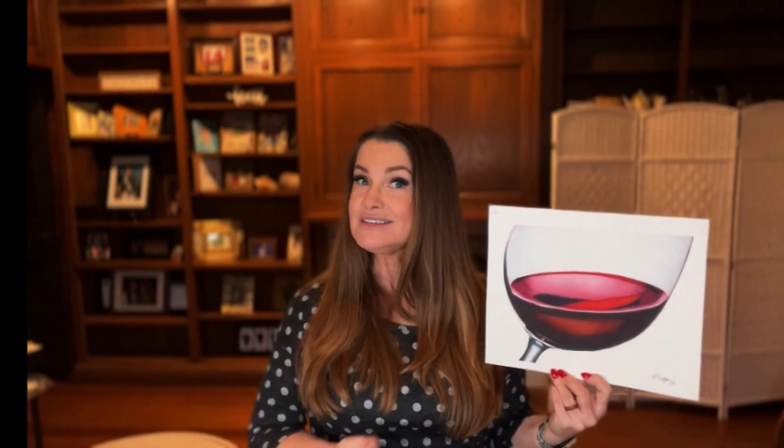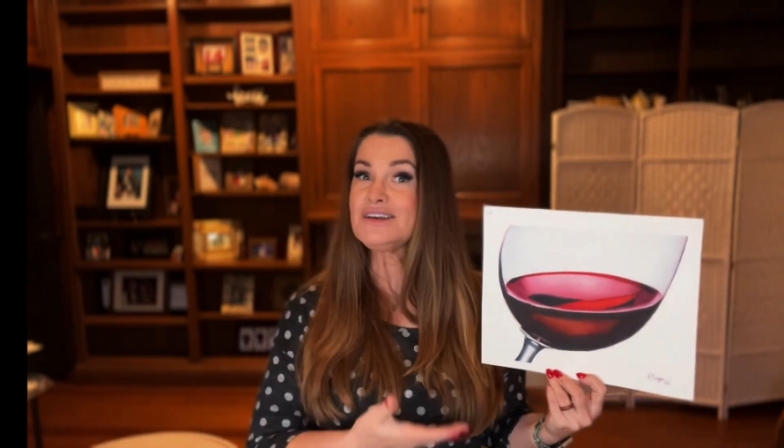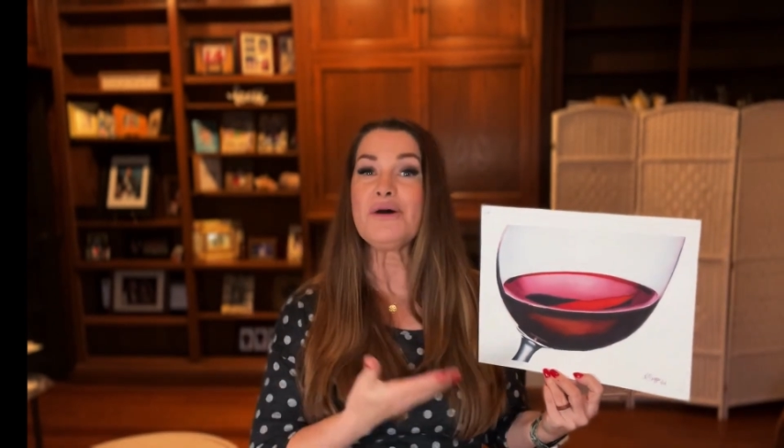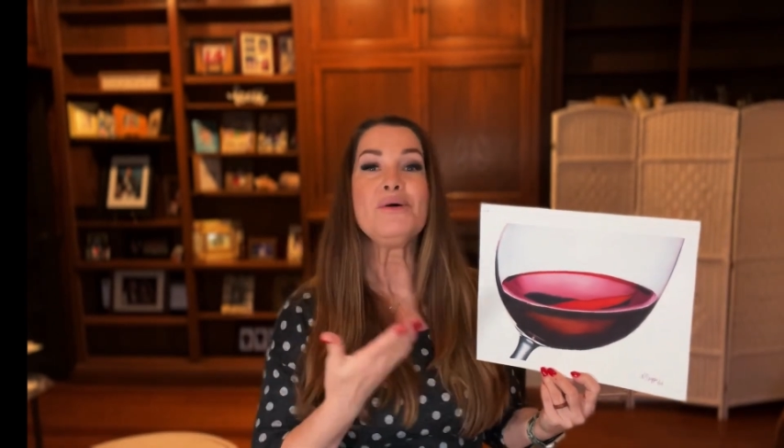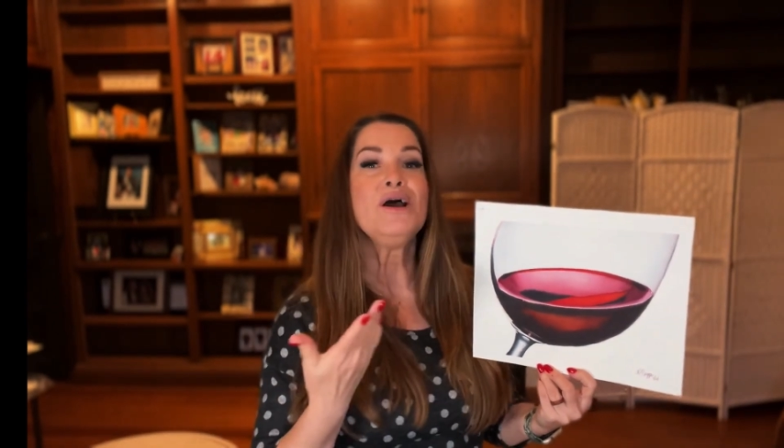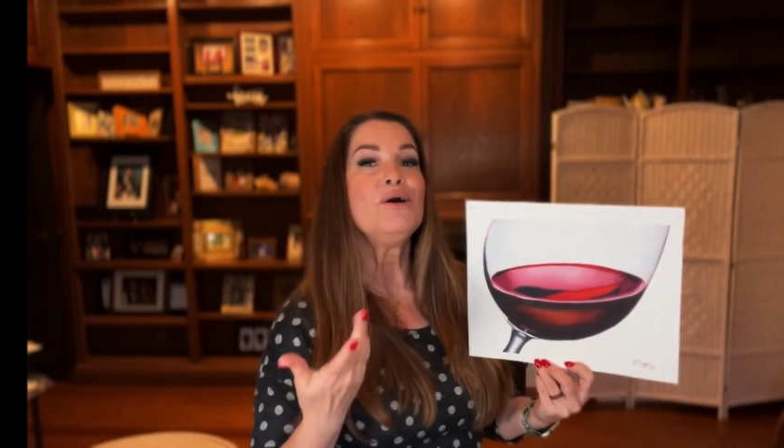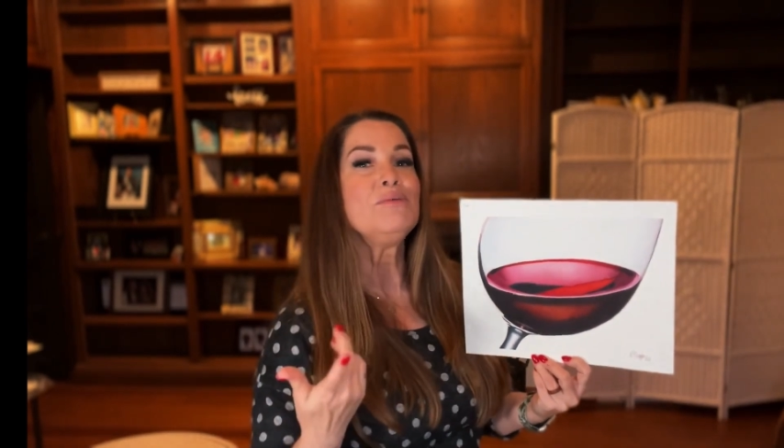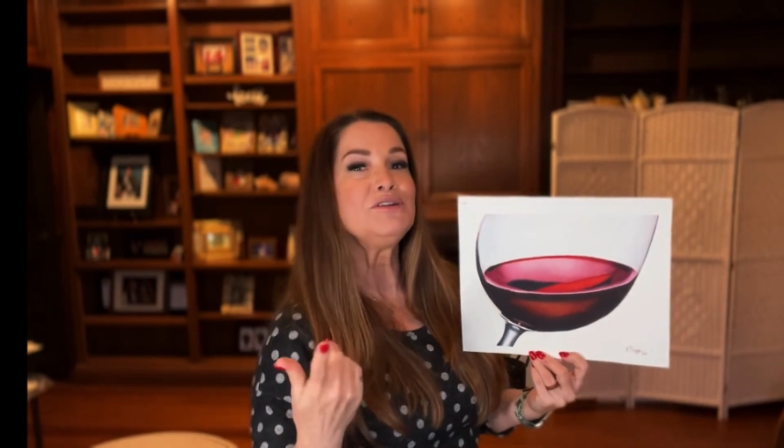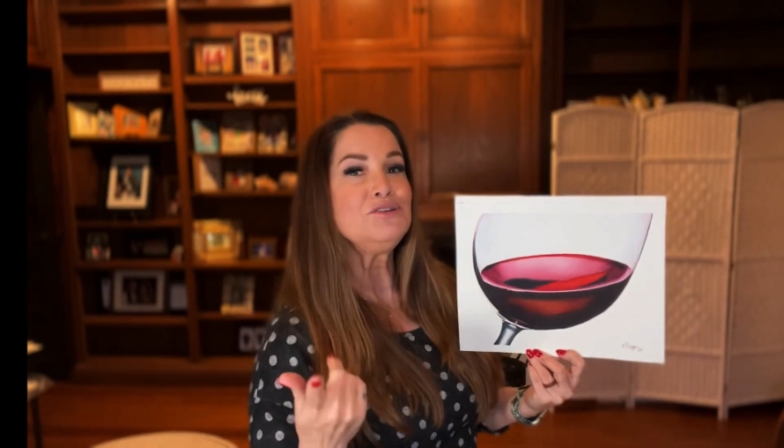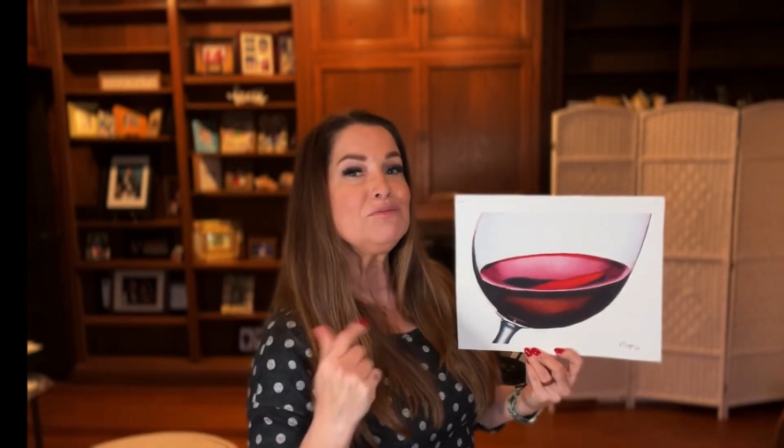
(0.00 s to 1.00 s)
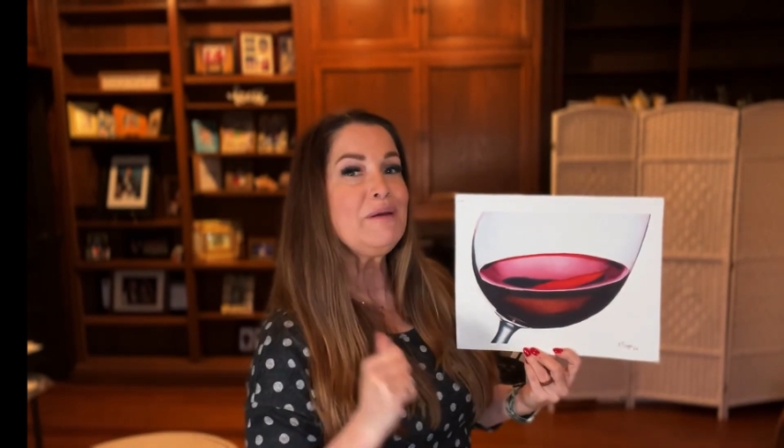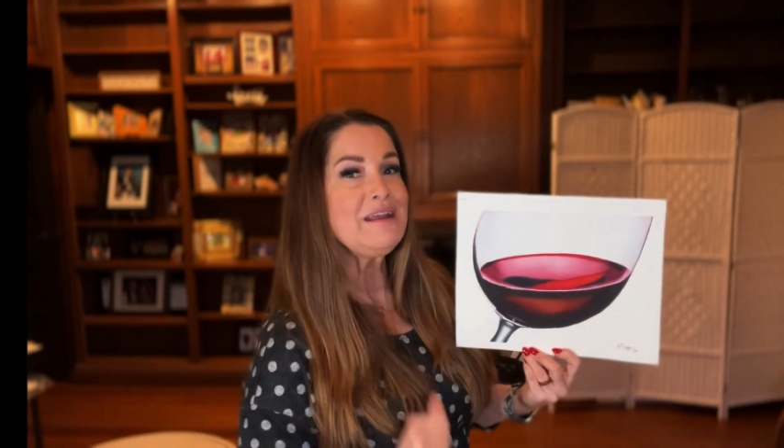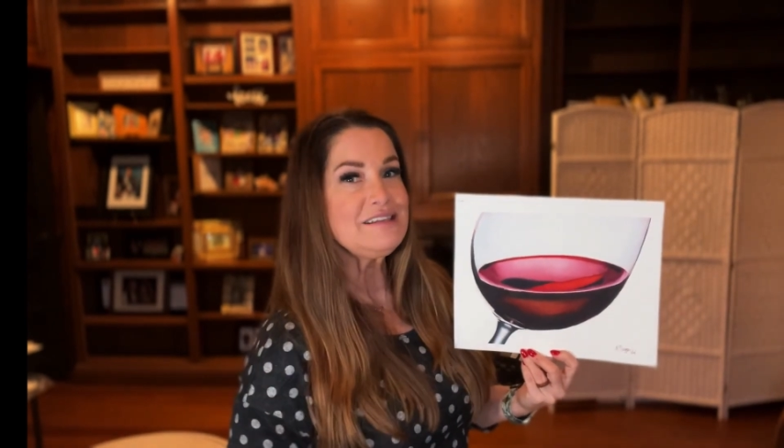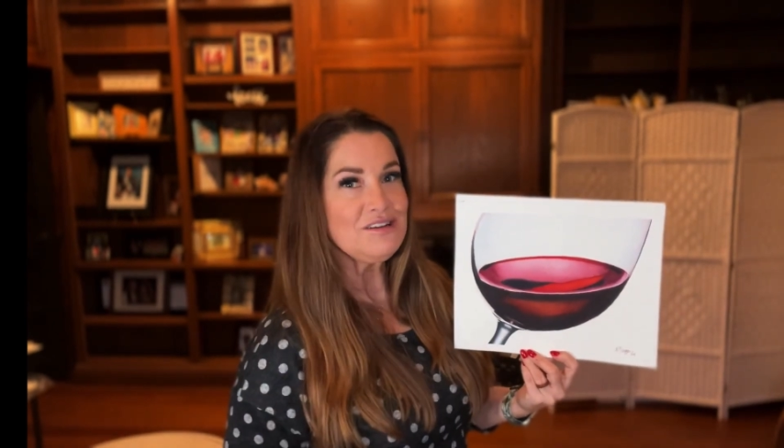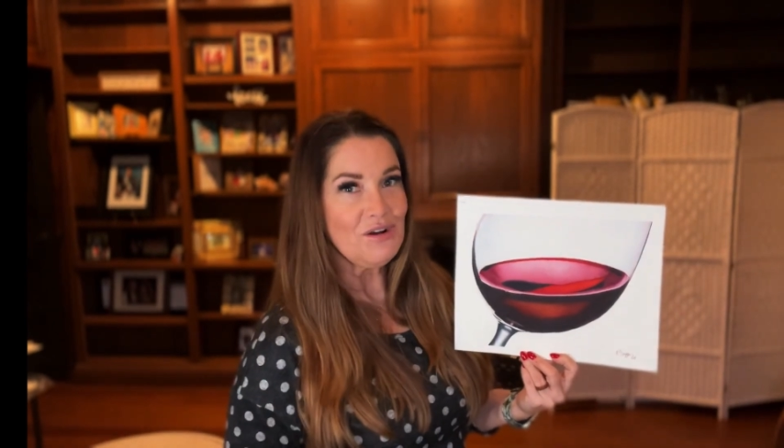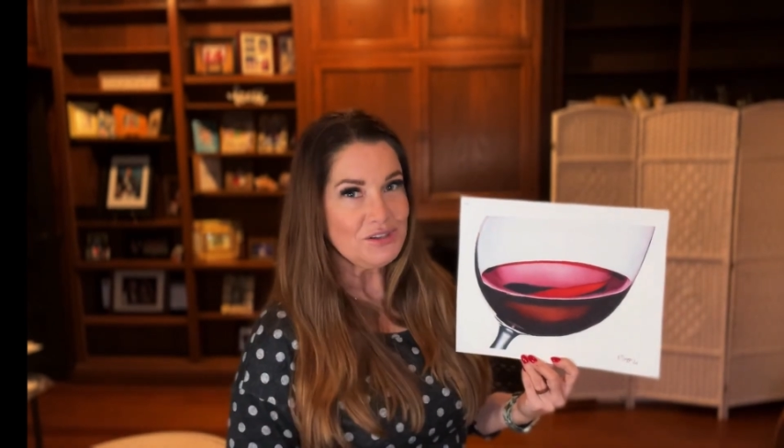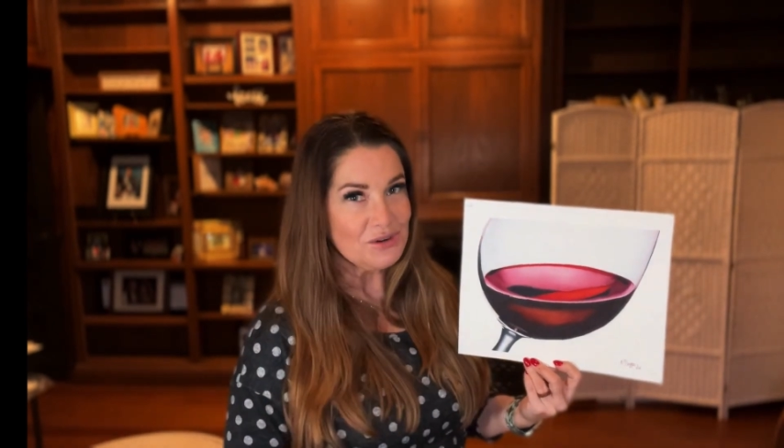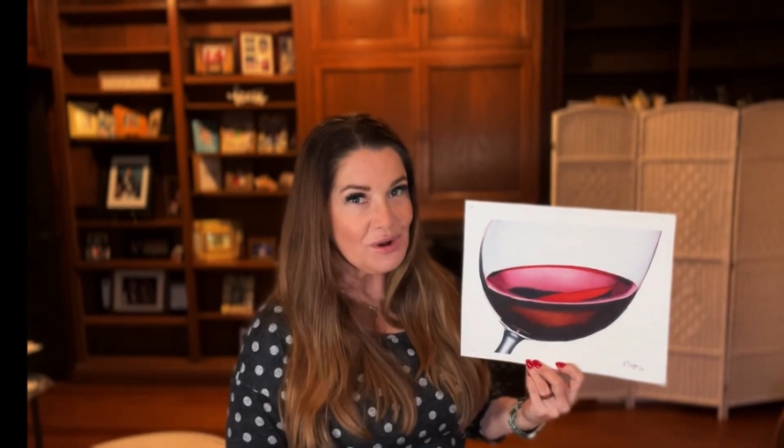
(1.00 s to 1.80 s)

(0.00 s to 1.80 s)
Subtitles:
So when you're painting on your